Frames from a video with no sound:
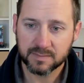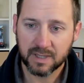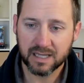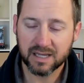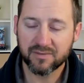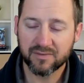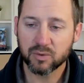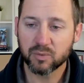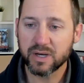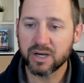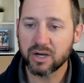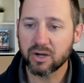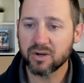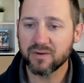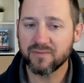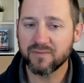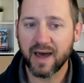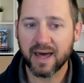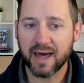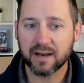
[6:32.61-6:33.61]
I live in Reno,
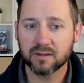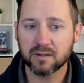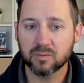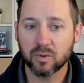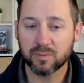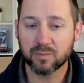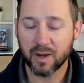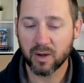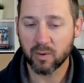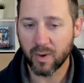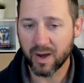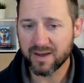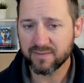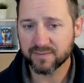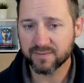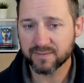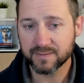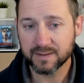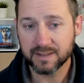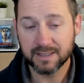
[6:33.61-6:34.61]
Nevada with my
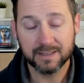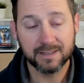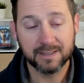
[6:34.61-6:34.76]
wife,